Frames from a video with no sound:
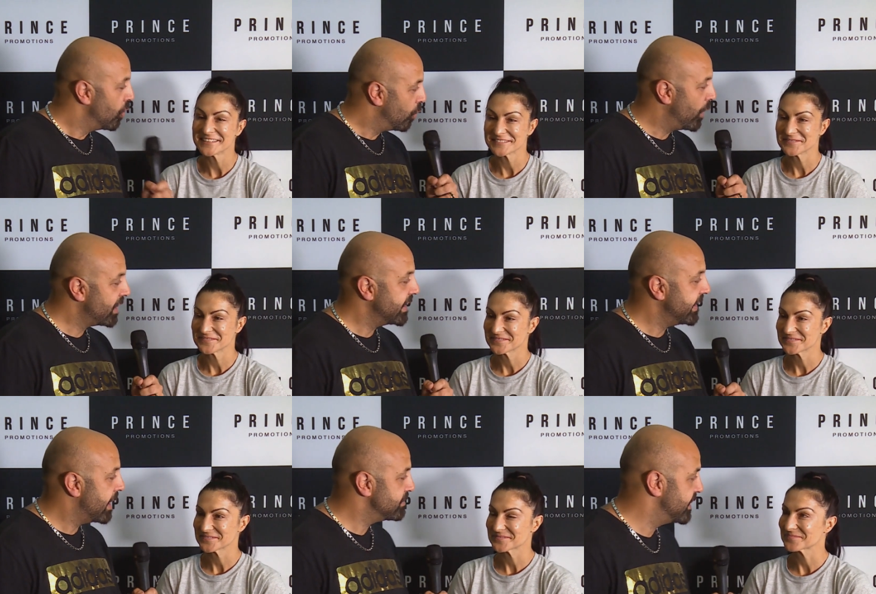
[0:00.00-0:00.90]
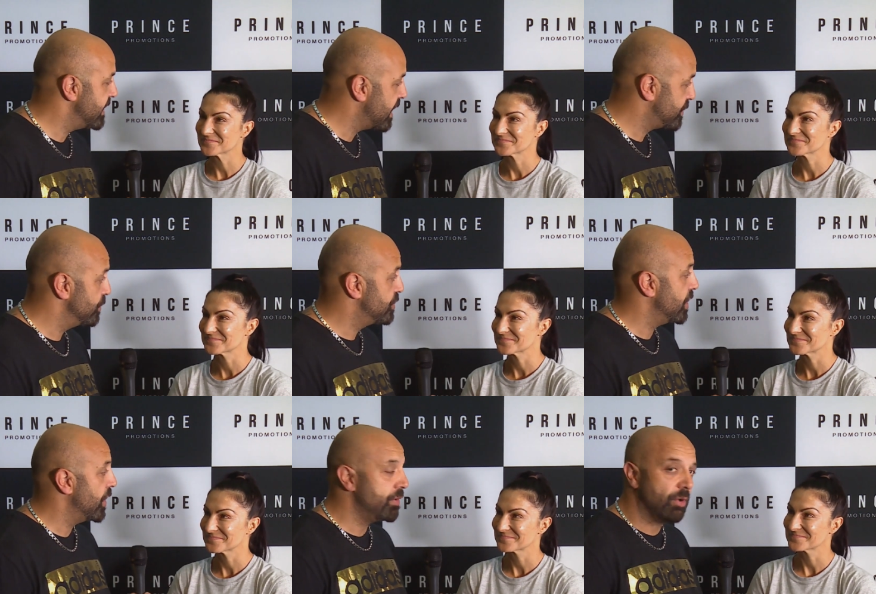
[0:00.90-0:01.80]
Speaker 1: Week leading up to the actual
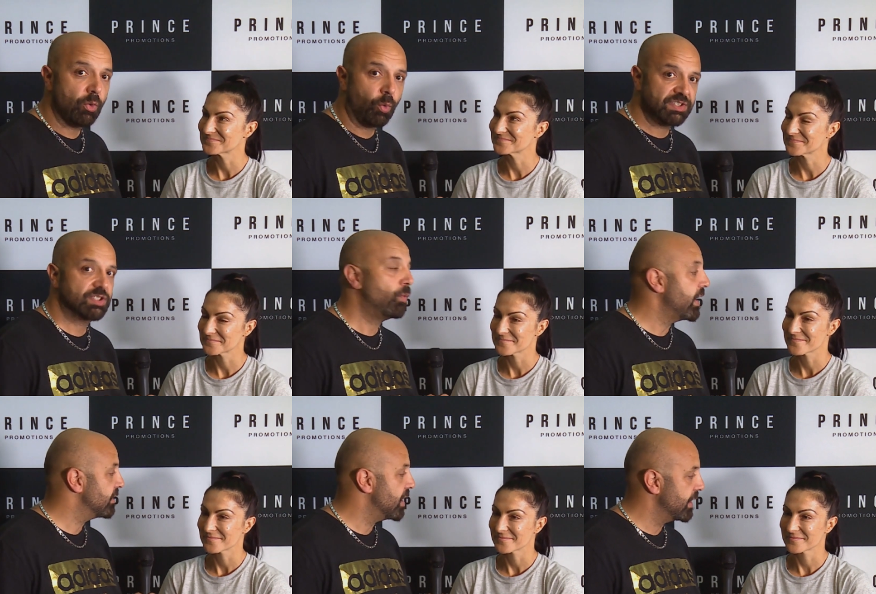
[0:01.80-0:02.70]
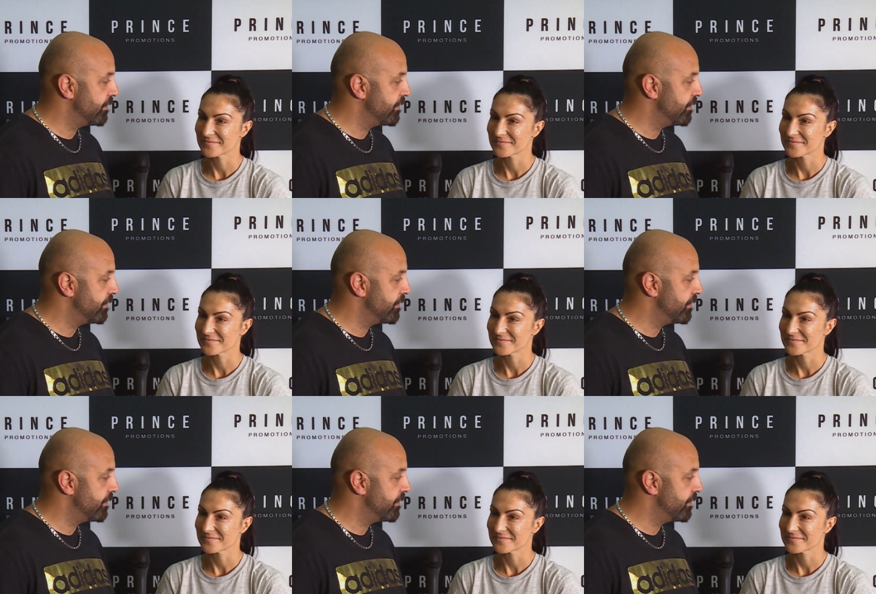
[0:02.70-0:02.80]
show, what's the week like